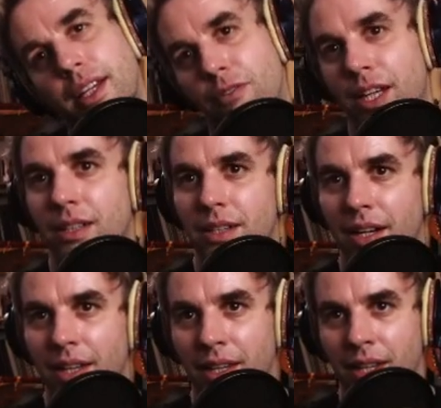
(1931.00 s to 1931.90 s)
Like if they
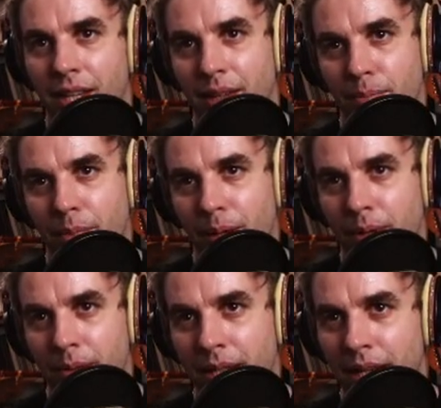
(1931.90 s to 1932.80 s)
Atari, then they
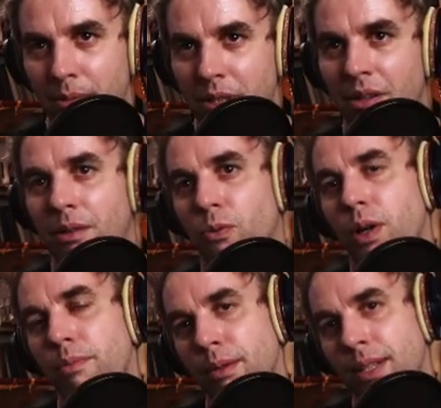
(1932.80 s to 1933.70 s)
might be able to capture.
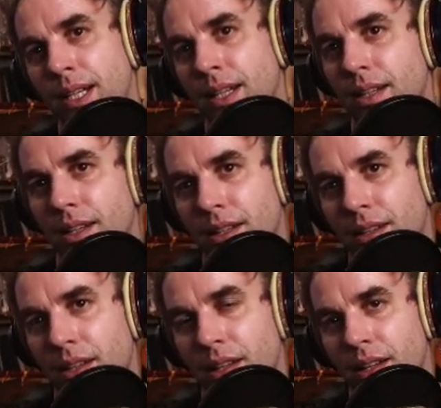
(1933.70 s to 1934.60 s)
Well, maybe not.
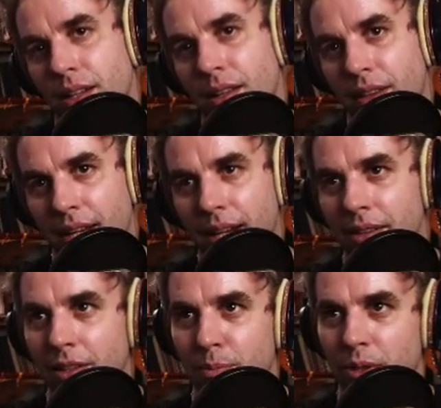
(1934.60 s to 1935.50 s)
They can
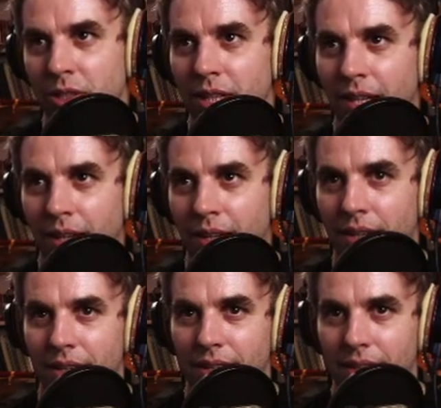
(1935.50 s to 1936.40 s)
at least push in
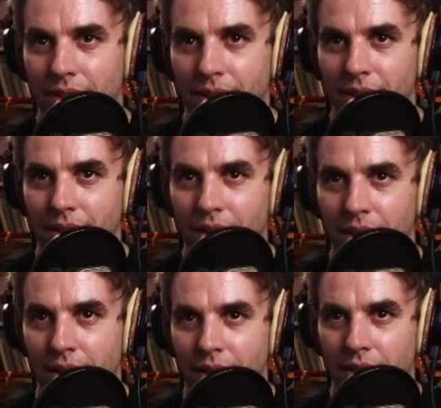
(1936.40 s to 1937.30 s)

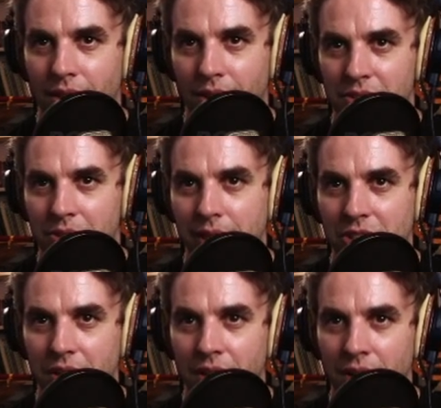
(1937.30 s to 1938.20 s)
this
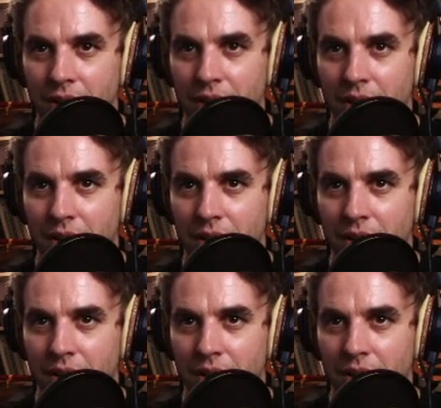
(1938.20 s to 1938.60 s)
direction.